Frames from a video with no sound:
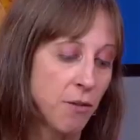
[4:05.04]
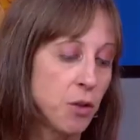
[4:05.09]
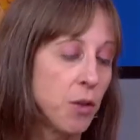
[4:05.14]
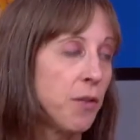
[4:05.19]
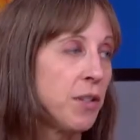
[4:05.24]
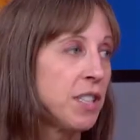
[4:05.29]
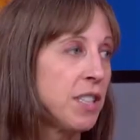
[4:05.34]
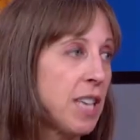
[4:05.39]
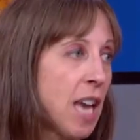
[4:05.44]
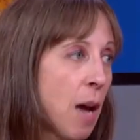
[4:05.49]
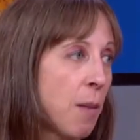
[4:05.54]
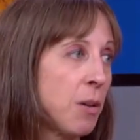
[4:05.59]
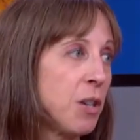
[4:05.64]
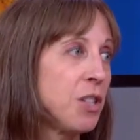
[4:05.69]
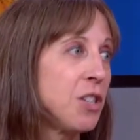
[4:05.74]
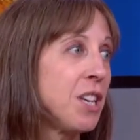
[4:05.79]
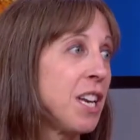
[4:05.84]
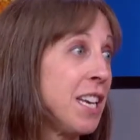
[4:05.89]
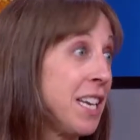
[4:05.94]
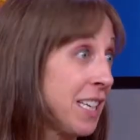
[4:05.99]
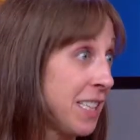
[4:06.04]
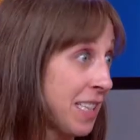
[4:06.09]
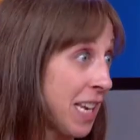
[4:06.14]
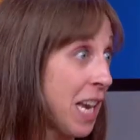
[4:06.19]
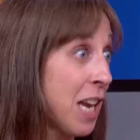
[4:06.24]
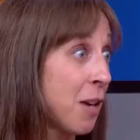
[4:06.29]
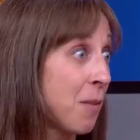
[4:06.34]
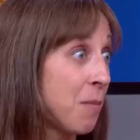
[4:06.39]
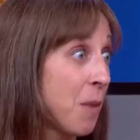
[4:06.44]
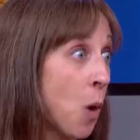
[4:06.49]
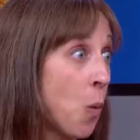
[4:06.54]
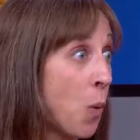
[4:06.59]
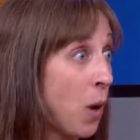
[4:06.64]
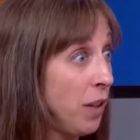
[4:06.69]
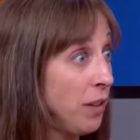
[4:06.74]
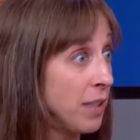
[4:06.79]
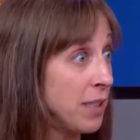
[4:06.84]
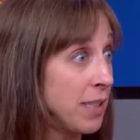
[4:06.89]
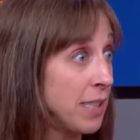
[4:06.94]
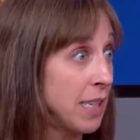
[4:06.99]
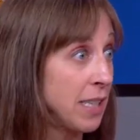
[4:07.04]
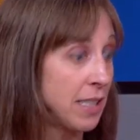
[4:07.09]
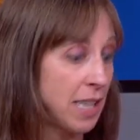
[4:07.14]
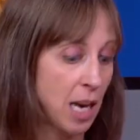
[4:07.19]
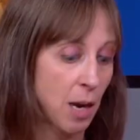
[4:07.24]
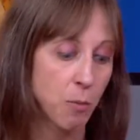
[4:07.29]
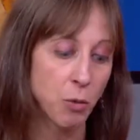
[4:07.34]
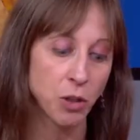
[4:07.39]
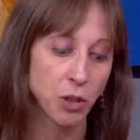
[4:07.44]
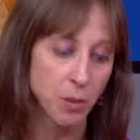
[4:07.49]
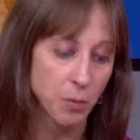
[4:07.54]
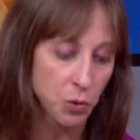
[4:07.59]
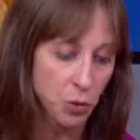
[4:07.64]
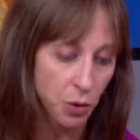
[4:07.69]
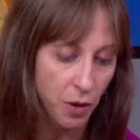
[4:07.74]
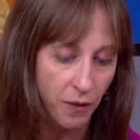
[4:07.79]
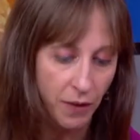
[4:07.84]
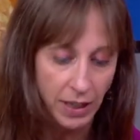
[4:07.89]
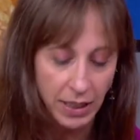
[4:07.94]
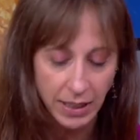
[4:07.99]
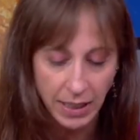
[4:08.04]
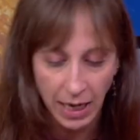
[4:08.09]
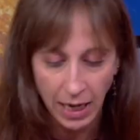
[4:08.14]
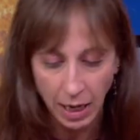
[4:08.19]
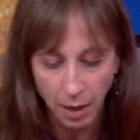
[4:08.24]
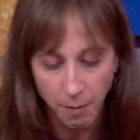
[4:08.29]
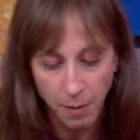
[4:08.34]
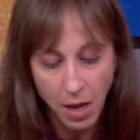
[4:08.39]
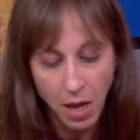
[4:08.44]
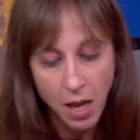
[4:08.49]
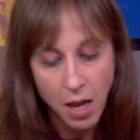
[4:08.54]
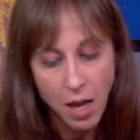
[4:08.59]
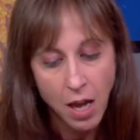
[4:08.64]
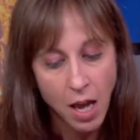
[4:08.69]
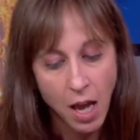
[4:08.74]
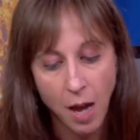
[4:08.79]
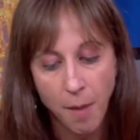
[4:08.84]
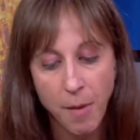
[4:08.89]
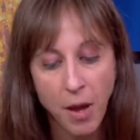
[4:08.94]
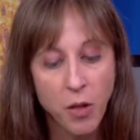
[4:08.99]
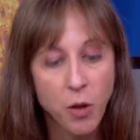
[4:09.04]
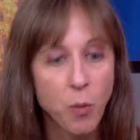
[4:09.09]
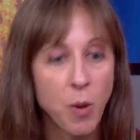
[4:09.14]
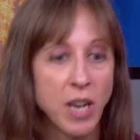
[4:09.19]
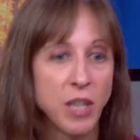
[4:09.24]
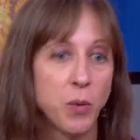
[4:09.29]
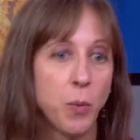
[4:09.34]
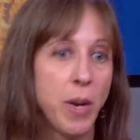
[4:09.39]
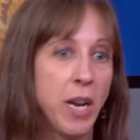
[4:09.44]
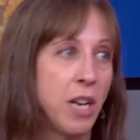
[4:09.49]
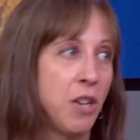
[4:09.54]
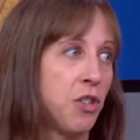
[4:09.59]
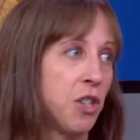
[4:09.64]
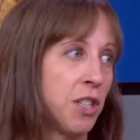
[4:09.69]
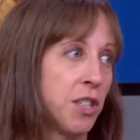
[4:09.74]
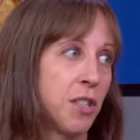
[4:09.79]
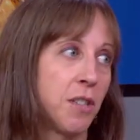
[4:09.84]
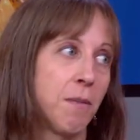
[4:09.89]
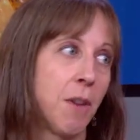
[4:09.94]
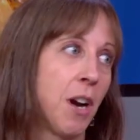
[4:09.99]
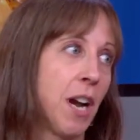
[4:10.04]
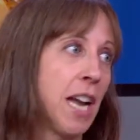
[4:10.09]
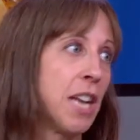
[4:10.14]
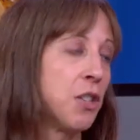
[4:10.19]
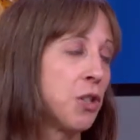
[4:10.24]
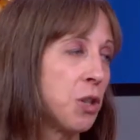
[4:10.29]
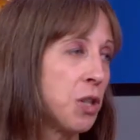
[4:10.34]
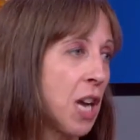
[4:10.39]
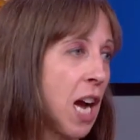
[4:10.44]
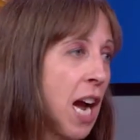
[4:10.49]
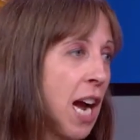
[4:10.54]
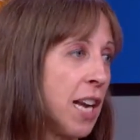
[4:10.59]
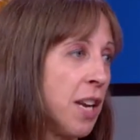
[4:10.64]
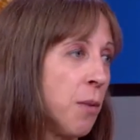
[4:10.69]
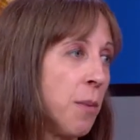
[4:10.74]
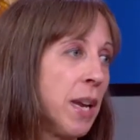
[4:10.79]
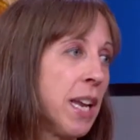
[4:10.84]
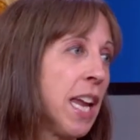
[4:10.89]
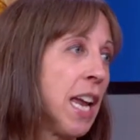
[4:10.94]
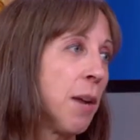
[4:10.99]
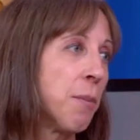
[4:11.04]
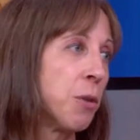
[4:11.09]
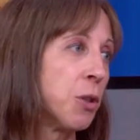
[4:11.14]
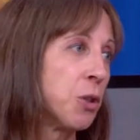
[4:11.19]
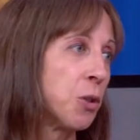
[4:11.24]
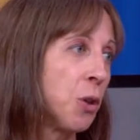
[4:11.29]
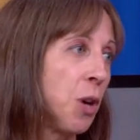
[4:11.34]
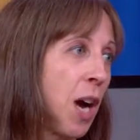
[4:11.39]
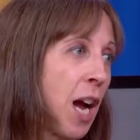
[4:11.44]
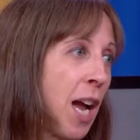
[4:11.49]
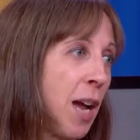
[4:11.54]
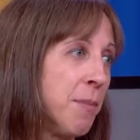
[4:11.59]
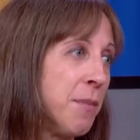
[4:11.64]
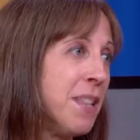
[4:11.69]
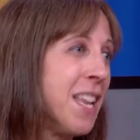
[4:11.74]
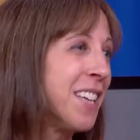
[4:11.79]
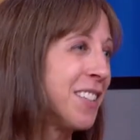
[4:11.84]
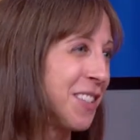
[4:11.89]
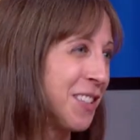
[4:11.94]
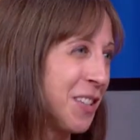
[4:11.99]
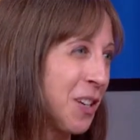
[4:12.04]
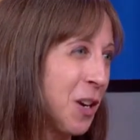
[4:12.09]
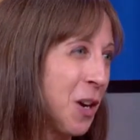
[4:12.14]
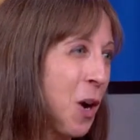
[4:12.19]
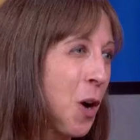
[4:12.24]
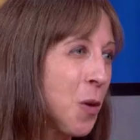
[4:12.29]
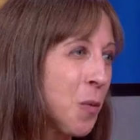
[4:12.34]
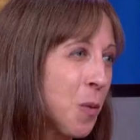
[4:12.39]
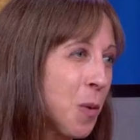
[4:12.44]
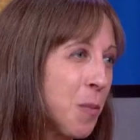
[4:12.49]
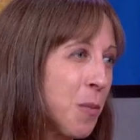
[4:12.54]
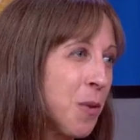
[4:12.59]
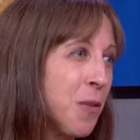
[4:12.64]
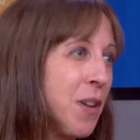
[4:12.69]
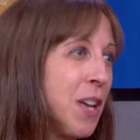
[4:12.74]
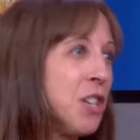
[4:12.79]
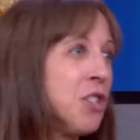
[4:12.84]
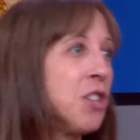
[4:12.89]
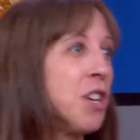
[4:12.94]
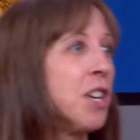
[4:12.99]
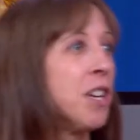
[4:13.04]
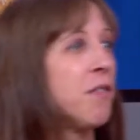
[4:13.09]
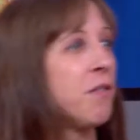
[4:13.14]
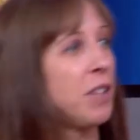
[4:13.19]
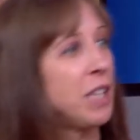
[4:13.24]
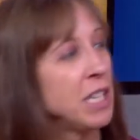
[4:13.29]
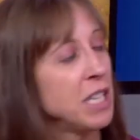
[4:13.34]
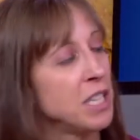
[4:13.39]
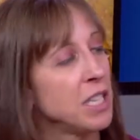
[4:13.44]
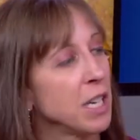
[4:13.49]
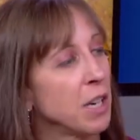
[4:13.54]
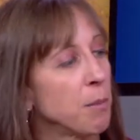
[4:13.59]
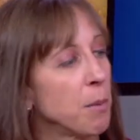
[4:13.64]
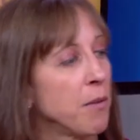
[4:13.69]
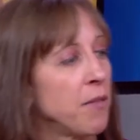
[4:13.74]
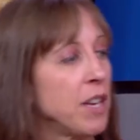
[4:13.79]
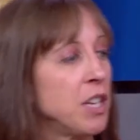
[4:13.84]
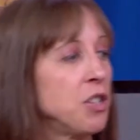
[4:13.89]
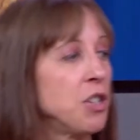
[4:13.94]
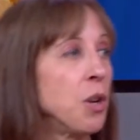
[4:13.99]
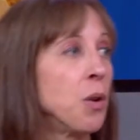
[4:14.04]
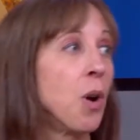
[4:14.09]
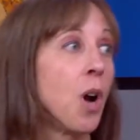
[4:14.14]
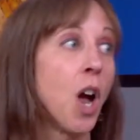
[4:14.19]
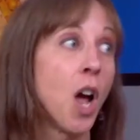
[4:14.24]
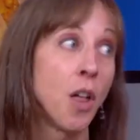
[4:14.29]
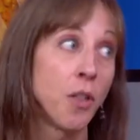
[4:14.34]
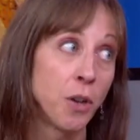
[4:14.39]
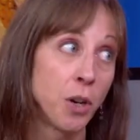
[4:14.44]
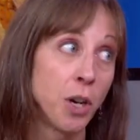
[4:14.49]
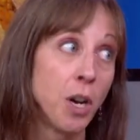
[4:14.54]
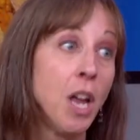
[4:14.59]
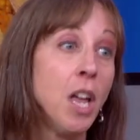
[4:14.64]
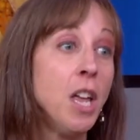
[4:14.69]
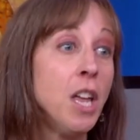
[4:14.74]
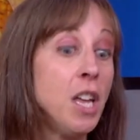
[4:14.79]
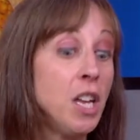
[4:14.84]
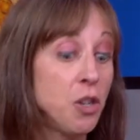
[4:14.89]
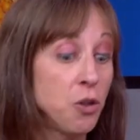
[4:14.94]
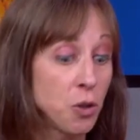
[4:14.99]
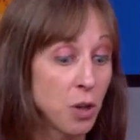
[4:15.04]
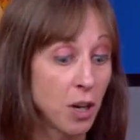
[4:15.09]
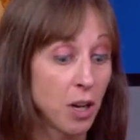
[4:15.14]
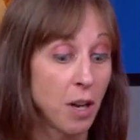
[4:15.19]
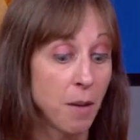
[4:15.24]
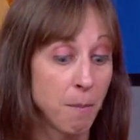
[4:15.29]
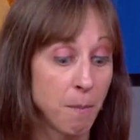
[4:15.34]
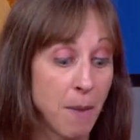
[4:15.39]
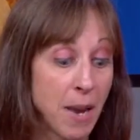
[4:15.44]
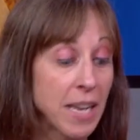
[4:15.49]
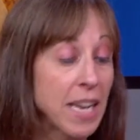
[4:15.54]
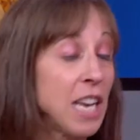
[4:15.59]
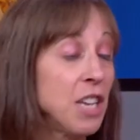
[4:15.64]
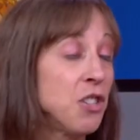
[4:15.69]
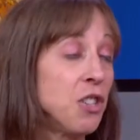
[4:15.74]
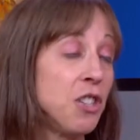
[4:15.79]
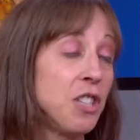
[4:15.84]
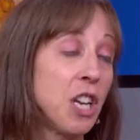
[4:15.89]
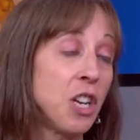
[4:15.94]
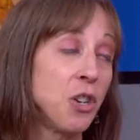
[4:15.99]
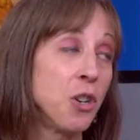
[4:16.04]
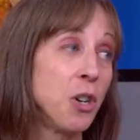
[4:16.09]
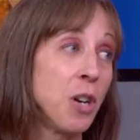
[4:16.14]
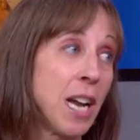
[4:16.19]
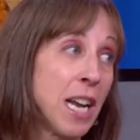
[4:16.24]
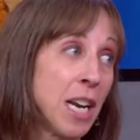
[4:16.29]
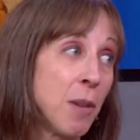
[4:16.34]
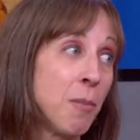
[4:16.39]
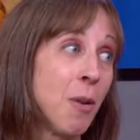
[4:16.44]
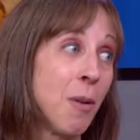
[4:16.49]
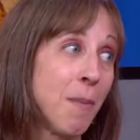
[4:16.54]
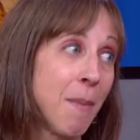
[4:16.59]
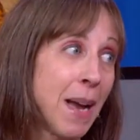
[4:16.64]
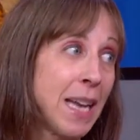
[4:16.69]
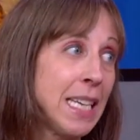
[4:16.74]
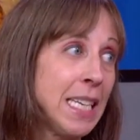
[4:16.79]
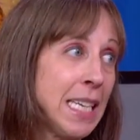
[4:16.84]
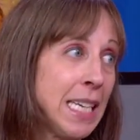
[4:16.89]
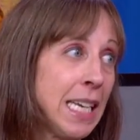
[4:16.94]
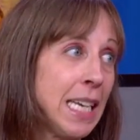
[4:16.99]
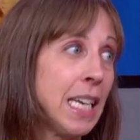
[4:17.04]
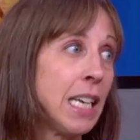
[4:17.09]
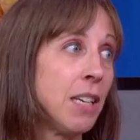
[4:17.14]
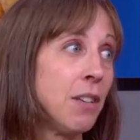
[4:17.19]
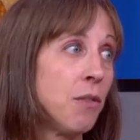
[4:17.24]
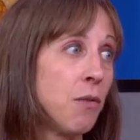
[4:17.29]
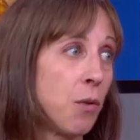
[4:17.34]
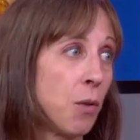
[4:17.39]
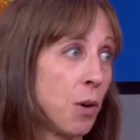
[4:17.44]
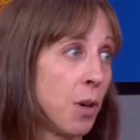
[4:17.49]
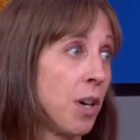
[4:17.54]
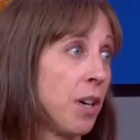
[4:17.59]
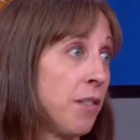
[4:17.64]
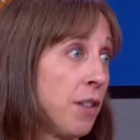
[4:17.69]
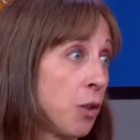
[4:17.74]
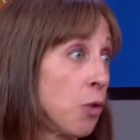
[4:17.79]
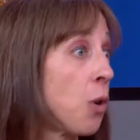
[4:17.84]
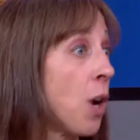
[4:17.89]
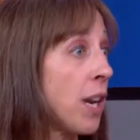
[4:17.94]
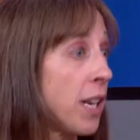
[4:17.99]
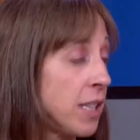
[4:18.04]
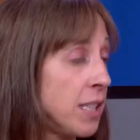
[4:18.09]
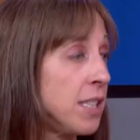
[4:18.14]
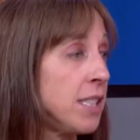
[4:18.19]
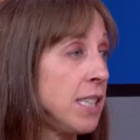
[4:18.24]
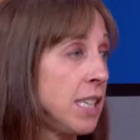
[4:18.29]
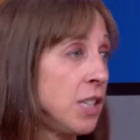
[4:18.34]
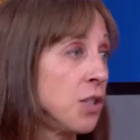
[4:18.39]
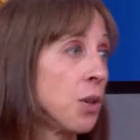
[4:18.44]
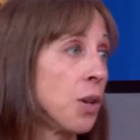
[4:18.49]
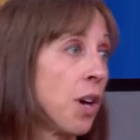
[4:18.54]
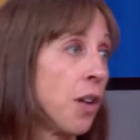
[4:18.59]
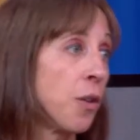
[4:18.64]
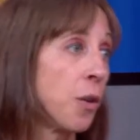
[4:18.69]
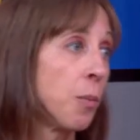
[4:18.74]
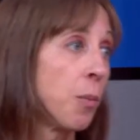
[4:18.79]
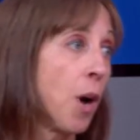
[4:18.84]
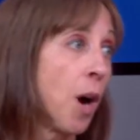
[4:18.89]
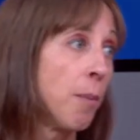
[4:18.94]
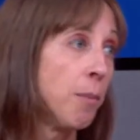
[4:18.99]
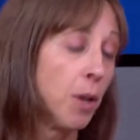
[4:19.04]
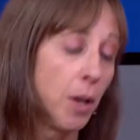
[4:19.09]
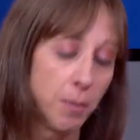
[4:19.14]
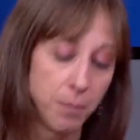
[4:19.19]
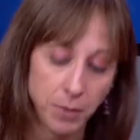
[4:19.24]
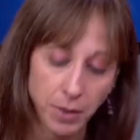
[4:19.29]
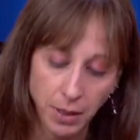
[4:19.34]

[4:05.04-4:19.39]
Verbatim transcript: to have established an exam, a wellness exam, or some sort of exam. Um, otherwise, we just our hands are tied and we can't mm-hmm. prescribe necessary heartworm prevention, flea and tick prevention, or other drug, medications that your animal might need for the chronic disease or other problems.